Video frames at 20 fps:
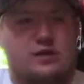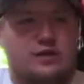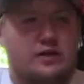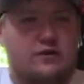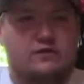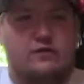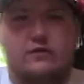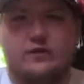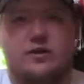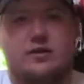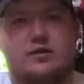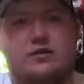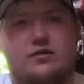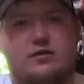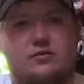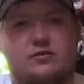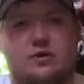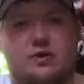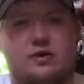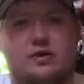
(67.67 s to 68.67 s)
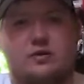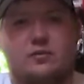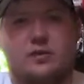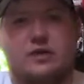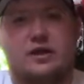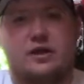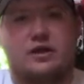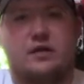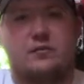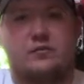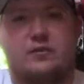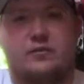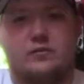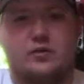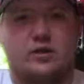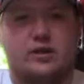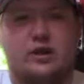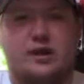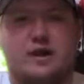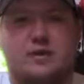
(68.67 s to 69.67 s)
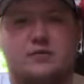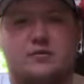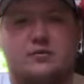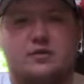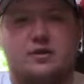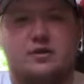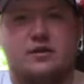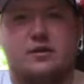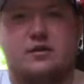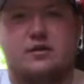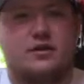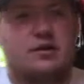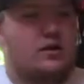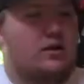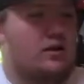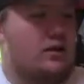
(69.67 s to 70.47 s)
and very good rod to pick up. I'm really happy with it.